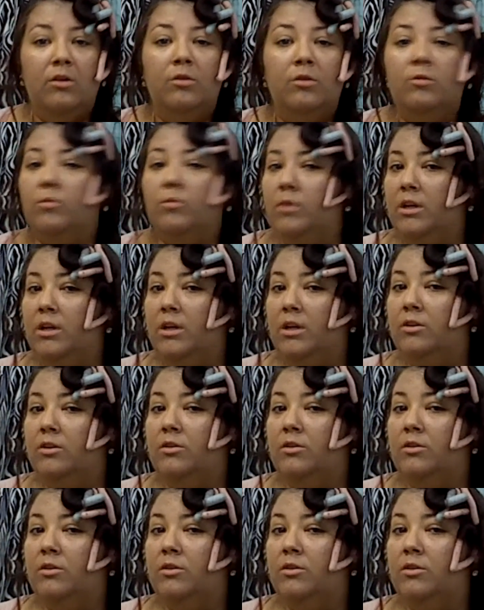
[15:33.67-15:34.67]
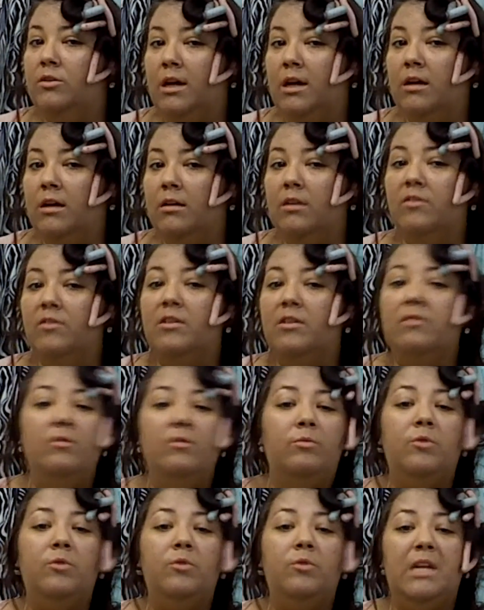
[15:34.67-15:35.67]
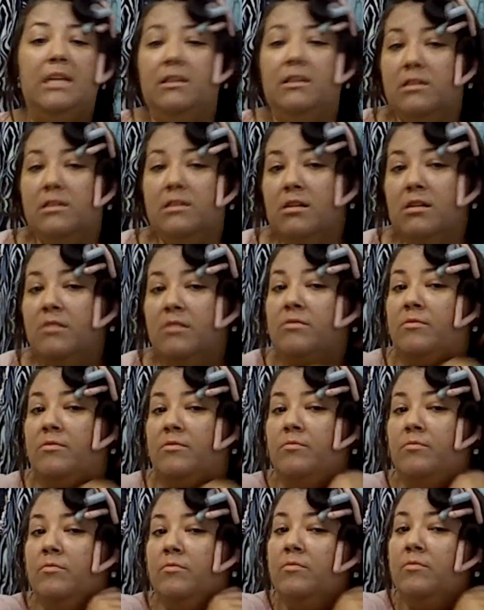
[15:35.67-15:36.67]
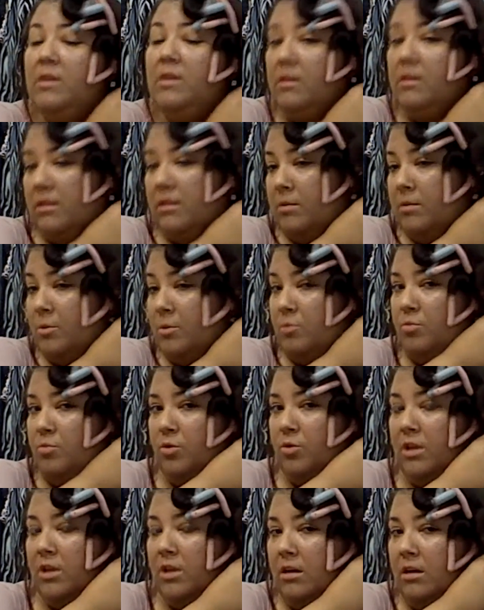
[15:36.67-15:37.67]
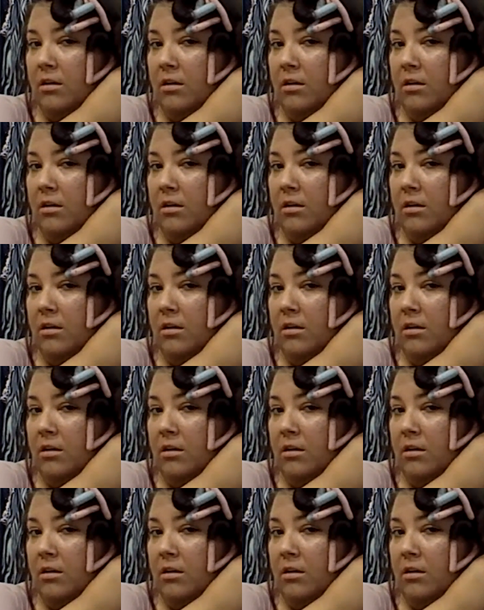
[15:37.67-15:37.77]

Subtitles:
we could give it a few more minutes. Keep on pulling.